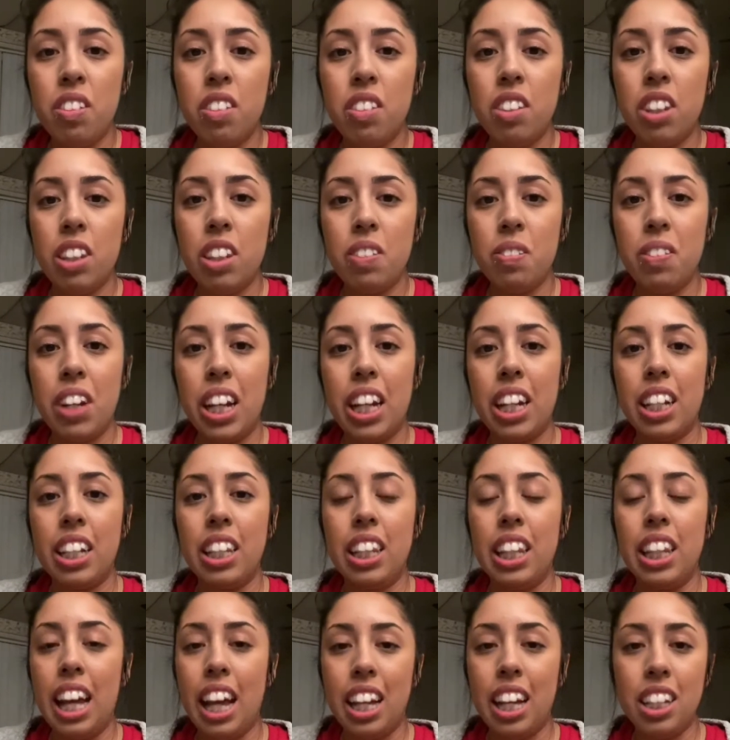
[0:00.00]
my
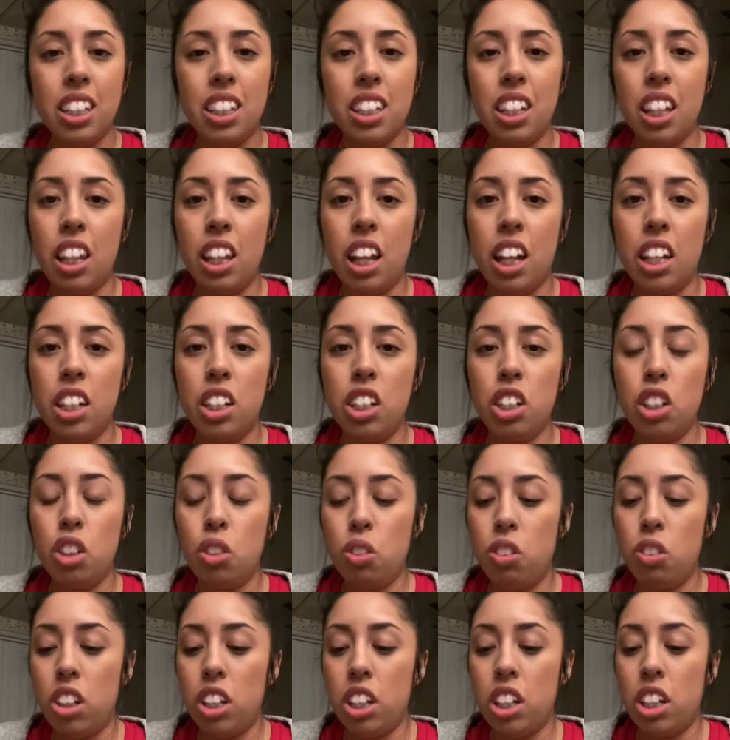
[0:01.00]
last aligners
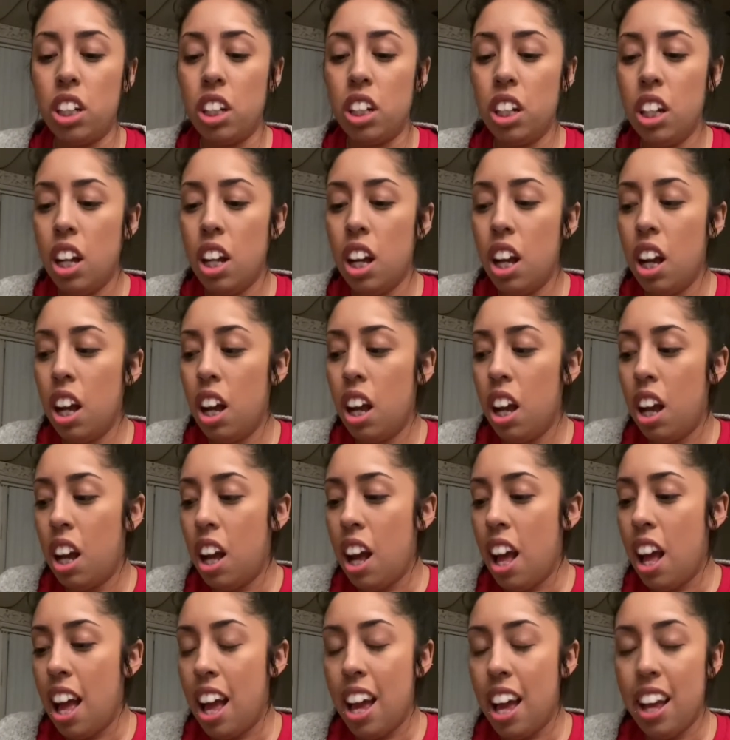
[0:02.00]
were,
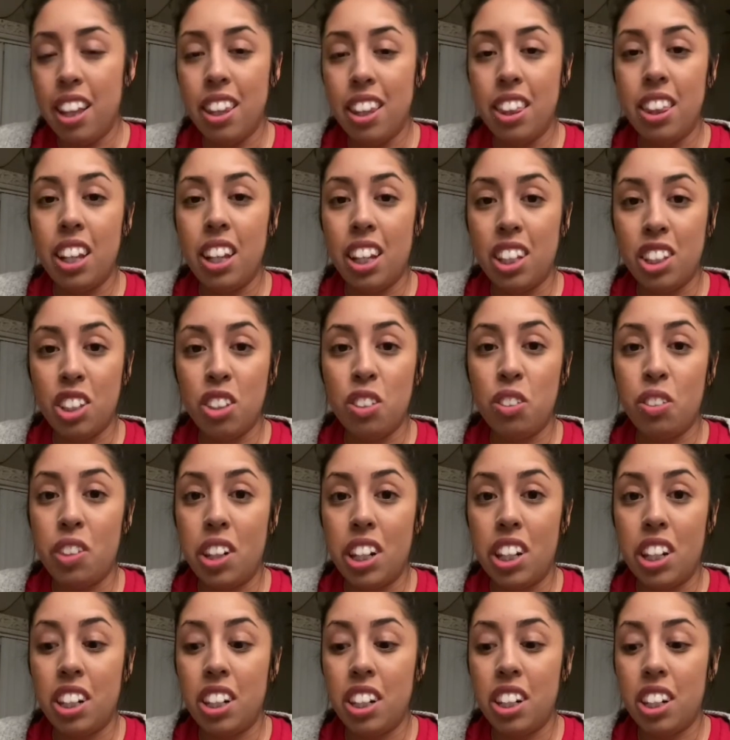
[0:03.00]
and that's
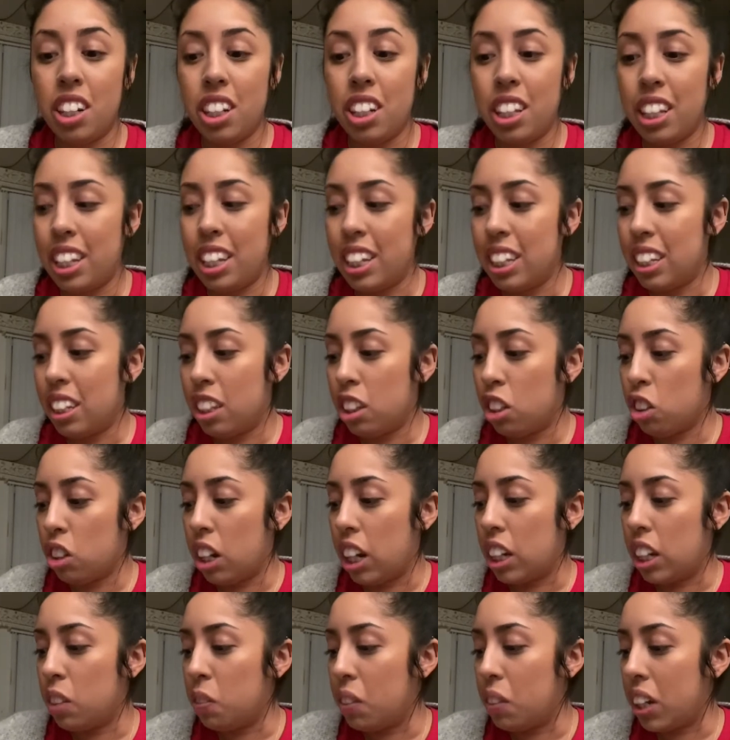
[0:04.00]
where they scratch
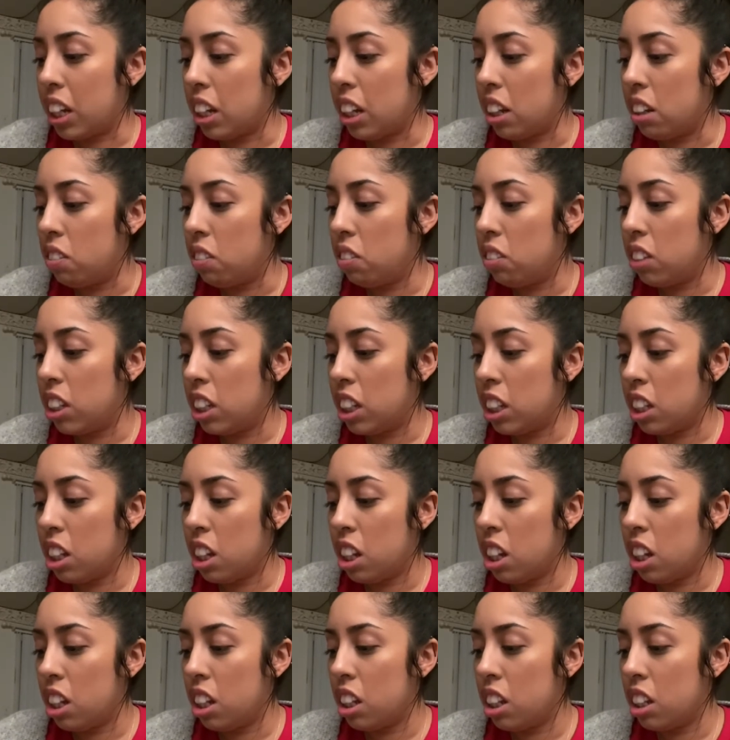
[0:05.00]
my gums.
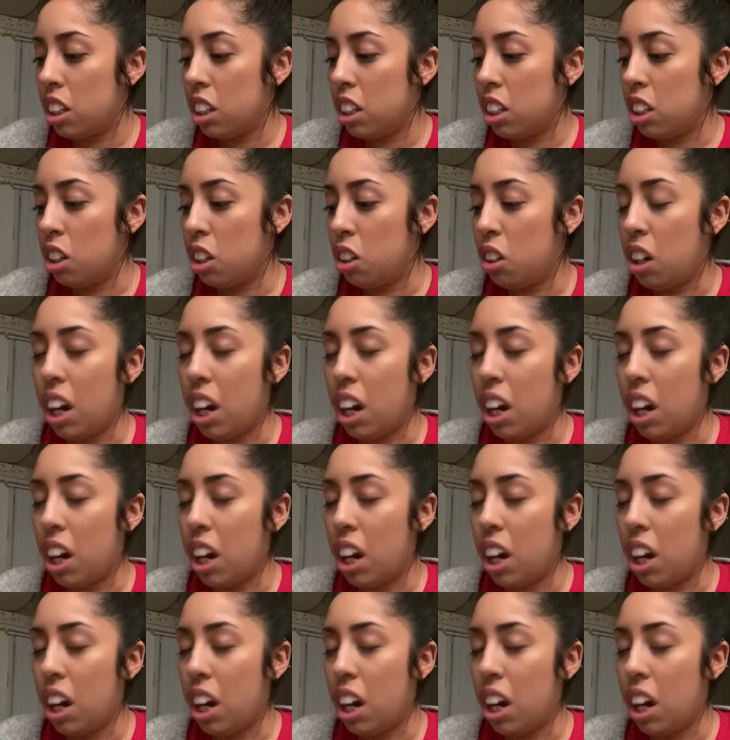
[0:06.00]
So